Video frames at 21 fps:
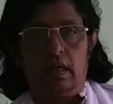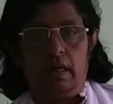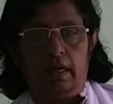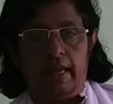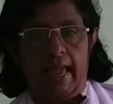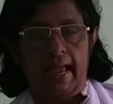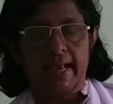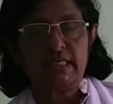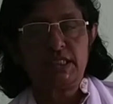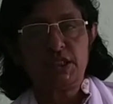
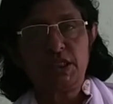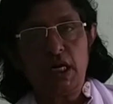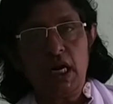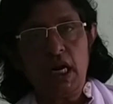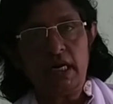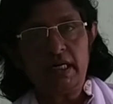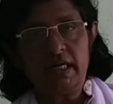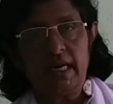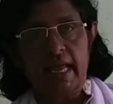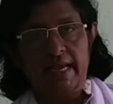extra
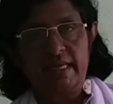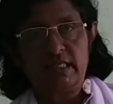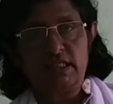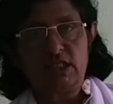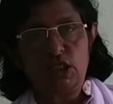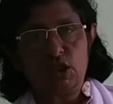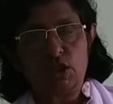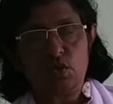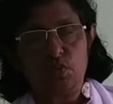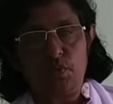
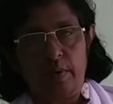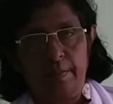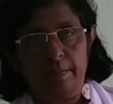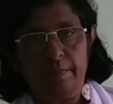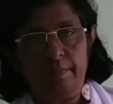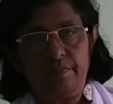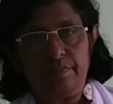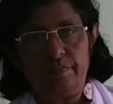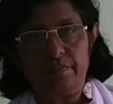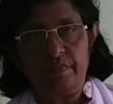taxes from
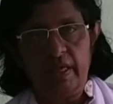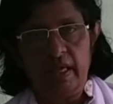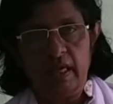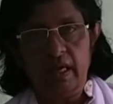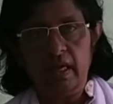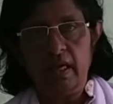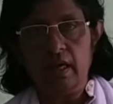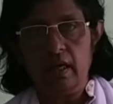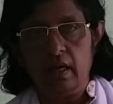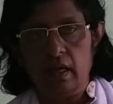the
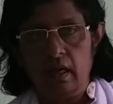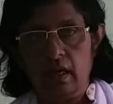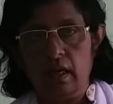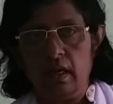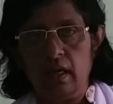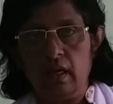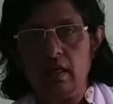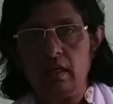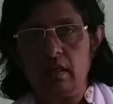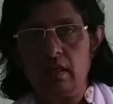
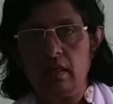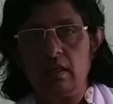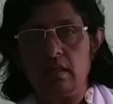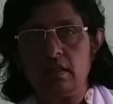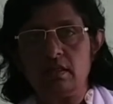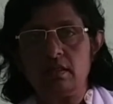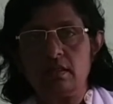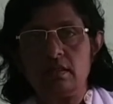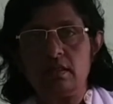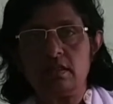
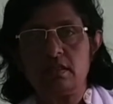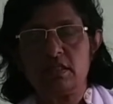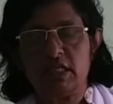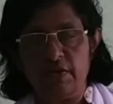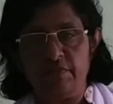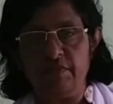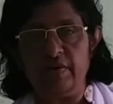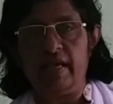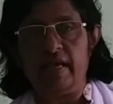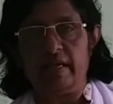
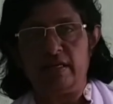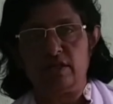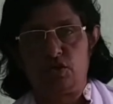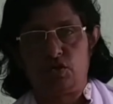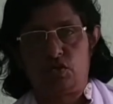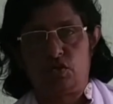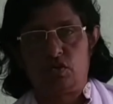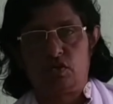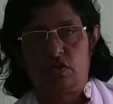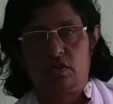
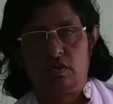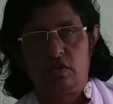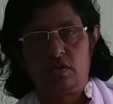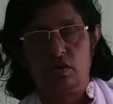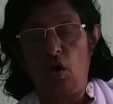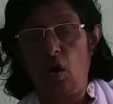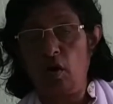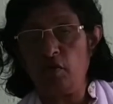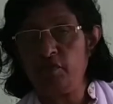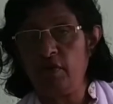civilians,
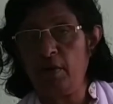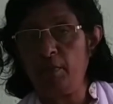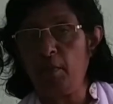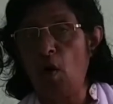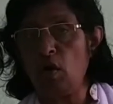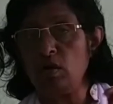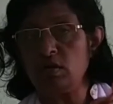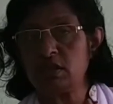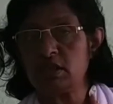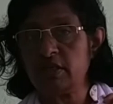not from
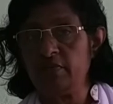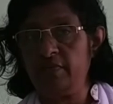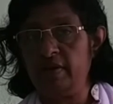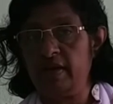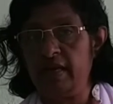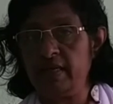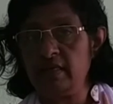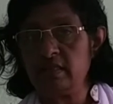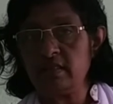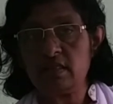all
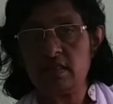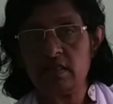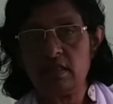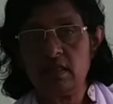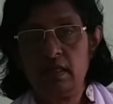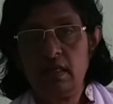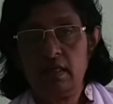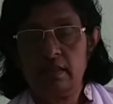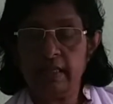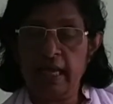civilians,
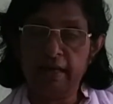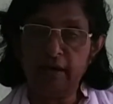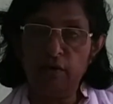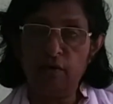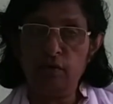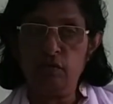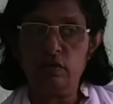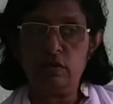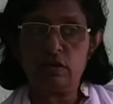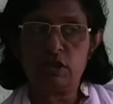that we
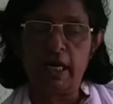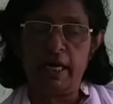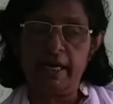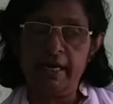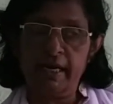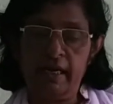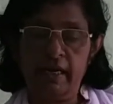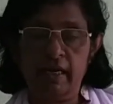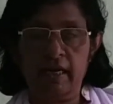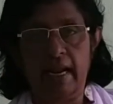will
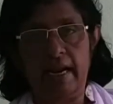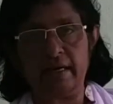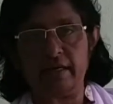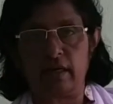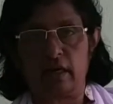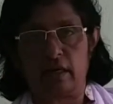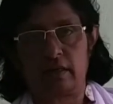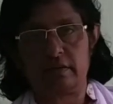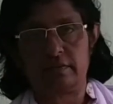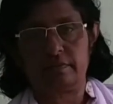study
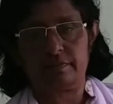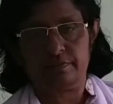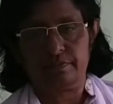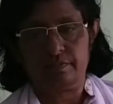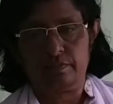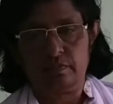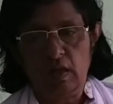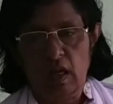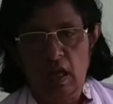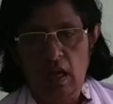later.
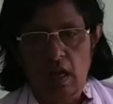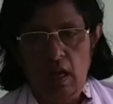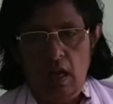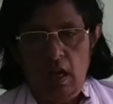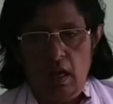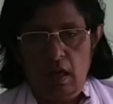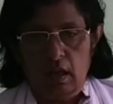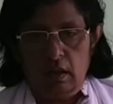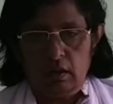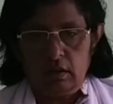
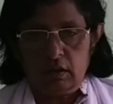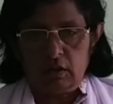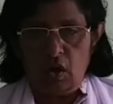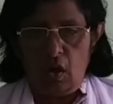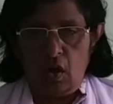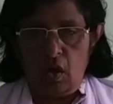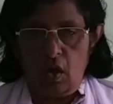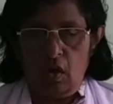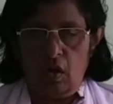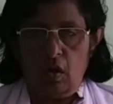So
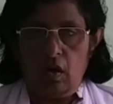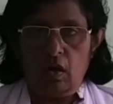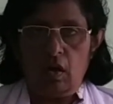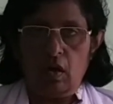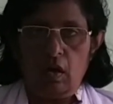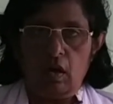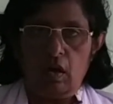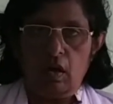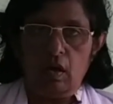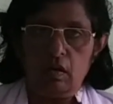
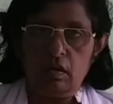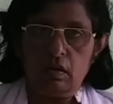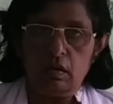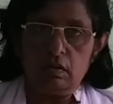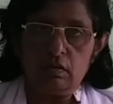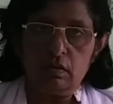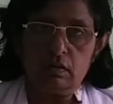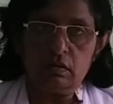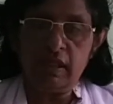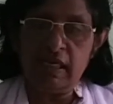
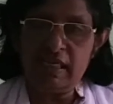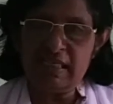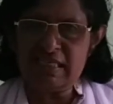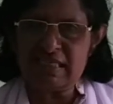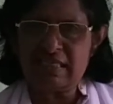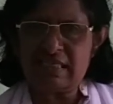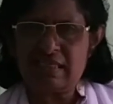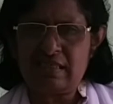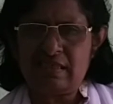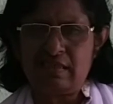
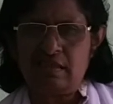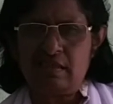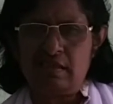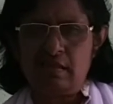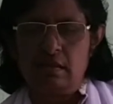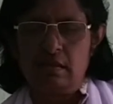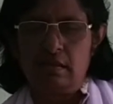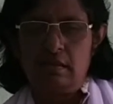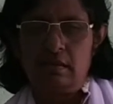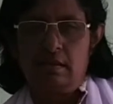this
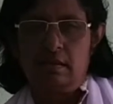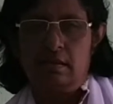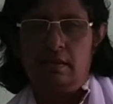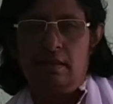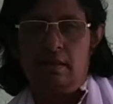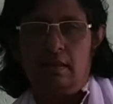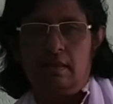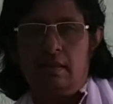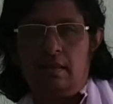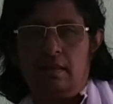
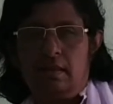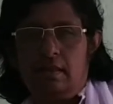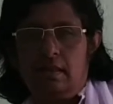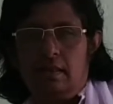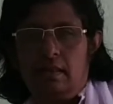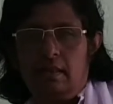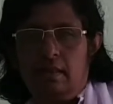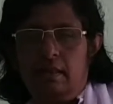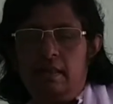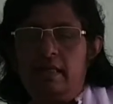
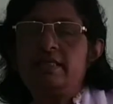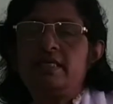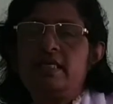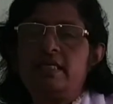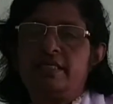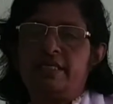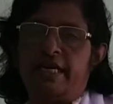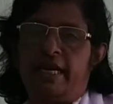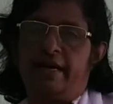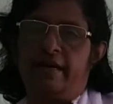
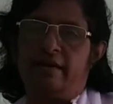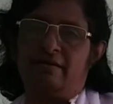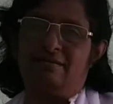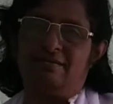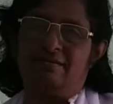decision